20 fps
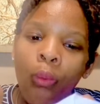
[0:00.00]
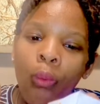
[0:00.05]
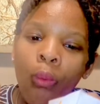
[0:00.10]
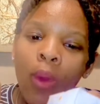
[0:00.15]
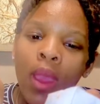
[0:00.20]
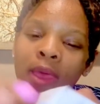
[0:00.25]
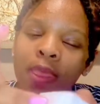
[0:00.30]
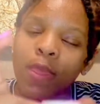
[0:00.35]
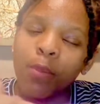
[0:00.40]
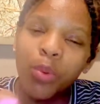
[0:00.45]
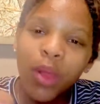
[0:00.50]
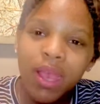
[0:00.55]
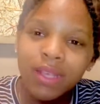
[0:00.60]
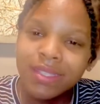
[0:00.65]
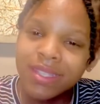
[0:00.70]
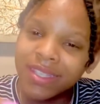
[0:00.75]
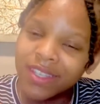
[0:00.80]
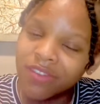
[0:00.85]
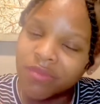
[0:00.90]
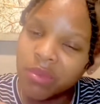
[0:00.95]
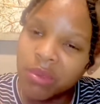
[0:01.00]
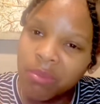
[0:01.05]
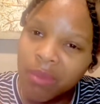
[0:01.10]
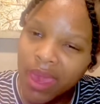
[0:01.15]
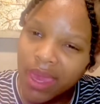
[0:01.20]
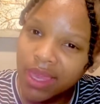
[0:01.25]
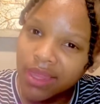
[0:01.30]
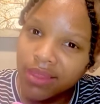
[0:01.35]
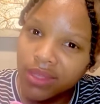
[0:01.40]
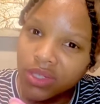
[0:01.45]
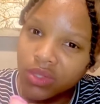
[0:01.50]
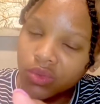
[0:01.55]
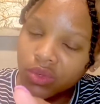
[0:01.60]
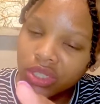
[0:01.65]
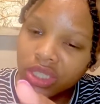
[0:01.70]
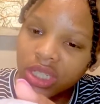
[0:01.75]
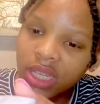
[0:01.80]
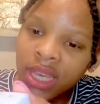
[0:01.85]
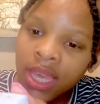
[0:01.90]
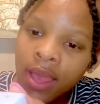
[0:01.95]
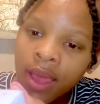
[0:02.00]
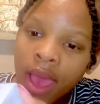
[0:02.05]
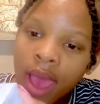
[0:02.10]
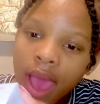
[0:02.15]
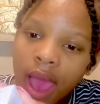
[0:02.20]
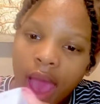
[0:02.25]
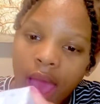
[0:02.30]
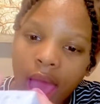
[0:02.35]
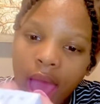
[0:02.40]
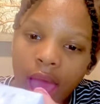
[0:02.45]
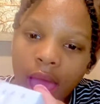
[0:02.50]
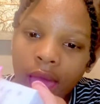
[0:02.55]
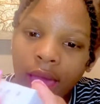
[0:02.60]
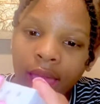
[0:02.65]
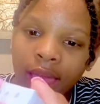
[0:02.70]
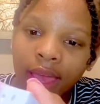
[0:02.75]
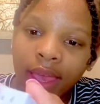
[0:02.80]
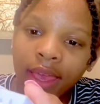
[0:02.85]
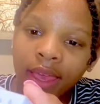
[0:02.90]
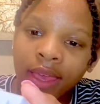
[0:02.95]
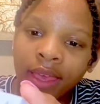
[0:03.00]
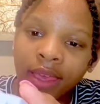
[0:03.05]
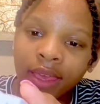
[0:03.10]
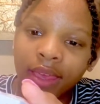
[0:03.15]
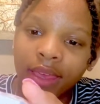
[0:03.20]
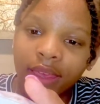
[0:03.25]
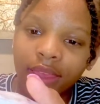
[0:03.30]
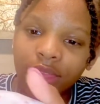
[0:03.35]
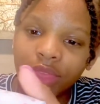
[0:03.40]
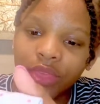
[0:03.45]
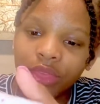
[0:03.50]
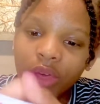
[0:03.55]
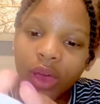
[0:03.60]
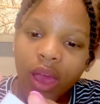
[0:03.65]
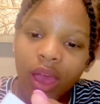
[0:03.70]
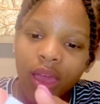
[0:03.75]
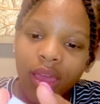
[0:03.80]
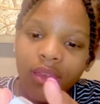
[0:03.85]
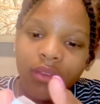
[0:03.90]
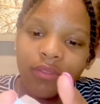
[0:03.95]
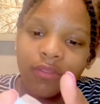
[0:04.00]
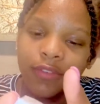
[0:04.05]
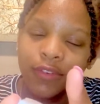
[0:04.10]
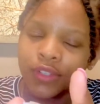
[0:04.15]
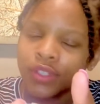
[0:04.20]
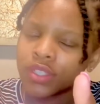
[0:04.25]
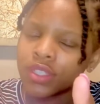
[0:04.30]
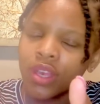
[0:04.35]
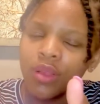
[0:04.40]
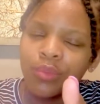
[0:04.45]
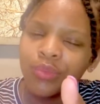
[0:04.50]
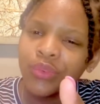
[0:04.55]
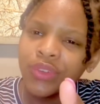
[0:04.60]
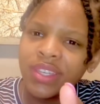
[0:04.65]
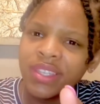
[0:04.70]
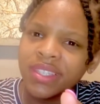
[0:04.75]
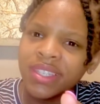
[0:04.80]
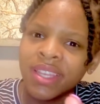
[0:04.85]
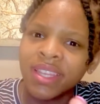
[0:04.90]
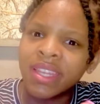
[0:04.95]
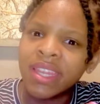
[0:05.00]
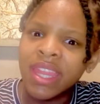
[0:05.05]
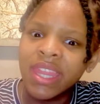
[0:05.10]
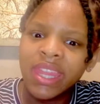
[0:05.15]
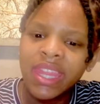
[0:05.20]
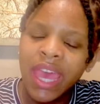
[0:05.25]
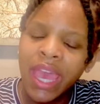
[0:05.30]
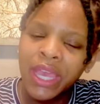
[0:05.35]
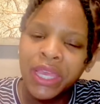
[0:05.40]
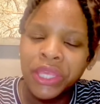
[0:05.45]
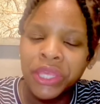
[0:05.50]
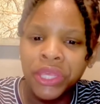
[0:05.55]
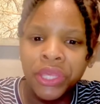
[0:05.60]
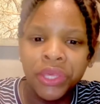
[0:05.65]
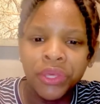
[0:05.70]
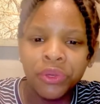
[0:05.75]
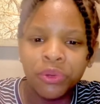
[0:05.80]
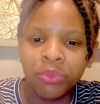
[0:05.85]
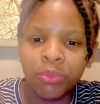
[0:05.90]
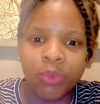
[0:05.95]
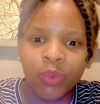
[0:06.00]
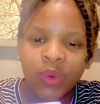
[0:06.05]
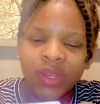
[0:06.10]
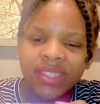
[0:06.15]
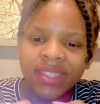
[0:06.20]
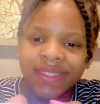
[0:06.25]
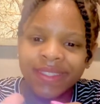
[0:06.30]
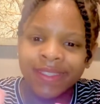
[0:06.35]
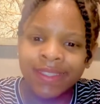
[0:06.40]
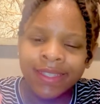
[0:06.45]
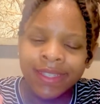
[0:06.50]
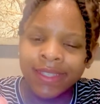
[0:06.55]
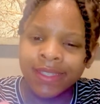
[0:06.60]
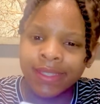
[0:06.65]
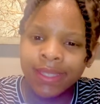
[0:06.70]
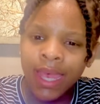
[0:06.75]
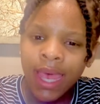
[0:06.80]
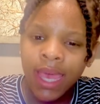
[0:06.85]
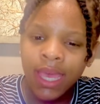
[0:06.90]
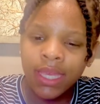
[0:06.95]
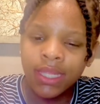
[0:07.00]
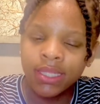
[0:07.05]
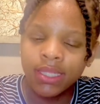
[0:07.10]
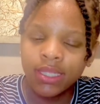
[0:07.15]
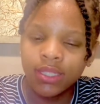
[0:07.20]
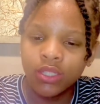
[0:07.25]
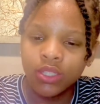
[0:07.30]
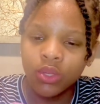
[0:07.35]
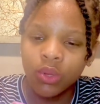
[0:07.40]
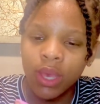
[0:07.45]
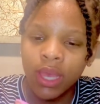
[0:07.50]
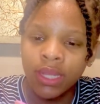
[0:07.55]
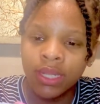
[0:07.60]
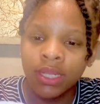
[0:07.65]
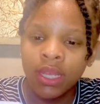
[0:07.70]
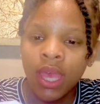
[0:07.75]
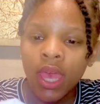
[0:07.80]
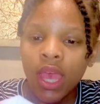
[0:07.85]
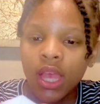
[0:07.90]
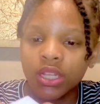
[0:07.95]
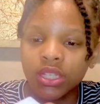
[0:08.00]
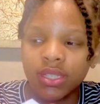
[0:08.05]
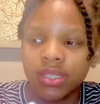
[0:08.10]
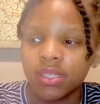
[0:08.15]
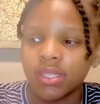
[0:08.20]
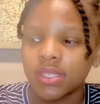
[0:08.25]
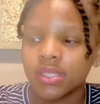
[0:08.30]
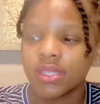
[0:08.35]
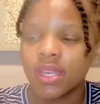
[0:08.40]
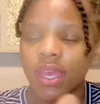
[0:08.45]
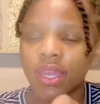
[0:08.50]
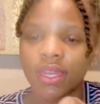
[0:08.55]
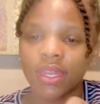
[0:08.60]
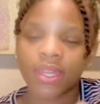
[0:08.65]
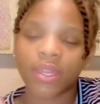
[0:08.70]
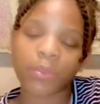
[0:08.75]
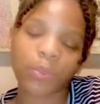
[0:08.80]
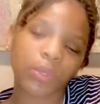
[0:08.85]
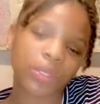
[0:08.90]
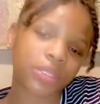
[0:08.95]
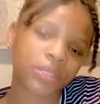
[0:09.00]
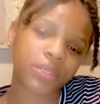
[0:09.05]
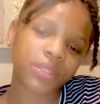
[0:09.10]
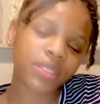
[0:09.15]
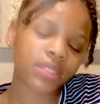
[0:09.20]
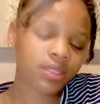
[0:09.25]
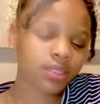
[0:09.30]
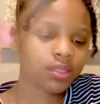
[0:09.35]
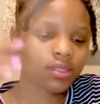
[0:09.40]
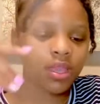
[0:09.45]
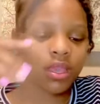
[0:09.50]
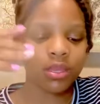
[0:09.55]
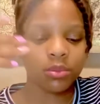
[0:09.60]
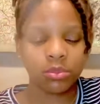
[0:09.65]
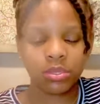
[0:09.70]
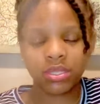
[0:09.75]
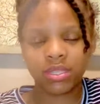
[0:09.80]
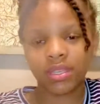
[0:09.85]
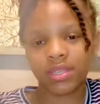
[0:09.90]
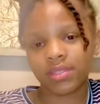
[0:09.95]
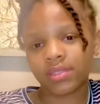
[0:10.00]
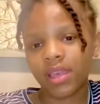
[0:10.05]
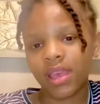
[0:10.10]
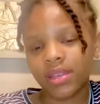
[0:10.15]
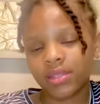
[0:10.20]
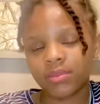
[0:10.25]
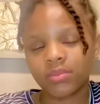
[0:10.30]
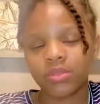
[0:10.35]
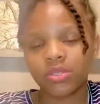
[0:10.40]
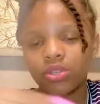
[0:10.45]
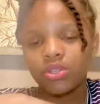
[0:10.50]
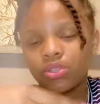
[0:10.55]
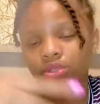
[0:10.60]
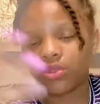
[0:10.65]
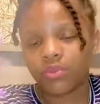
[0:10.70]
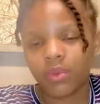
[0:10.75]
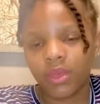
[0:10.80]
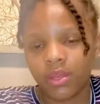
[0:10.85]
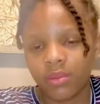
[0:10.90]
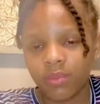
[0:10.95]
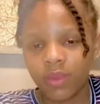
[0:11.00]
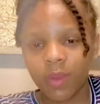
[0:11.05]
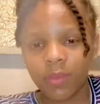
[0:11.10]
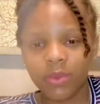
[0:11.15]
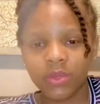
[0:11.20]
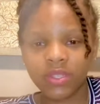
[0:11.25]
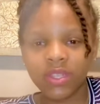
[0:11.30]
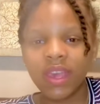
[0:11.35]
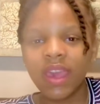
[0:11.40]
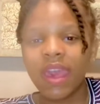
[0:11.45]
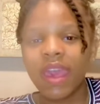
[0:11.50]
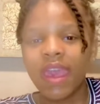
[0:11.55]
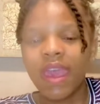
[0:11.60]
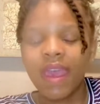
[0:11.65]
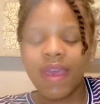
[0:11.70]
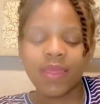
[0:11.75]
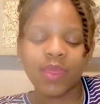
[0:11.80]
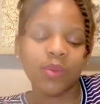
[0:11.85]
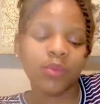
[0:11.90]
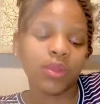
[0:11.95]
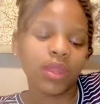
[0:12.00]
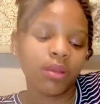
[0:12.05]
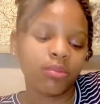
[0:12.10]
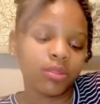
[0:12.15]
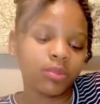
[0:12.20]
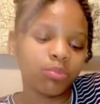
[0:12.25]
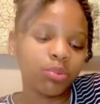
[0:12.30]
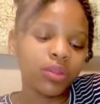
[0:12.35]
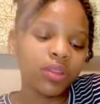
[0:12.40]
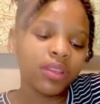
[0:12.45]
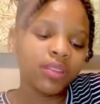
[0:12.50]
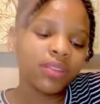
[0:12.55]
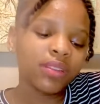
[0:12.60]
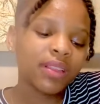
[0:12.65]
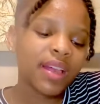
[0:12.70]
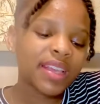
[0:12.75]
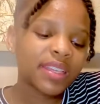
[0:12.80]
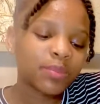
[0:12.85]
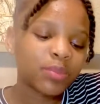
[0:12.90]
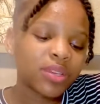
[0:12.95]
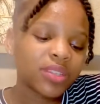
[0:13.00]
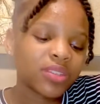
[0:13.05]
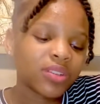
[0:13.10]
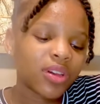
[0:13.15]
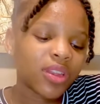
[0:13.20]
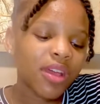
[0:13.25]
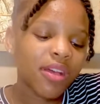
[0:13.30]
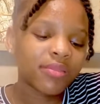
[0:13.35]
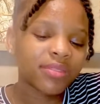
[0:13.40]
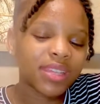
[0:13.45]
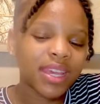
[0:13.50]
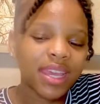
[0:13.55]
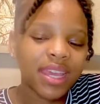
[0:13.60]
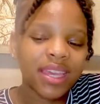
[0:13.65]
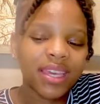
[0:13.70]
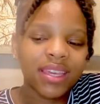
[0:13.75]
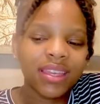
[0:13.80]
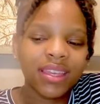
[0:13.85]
in the process of me making the squishy, I thought for some reason that a cube wasn't 6 sides, and so I just decided, well, since it's not gonna be 6 sides, I'm just gonna do random numbers. And then when I was putting the last piece on, I was like,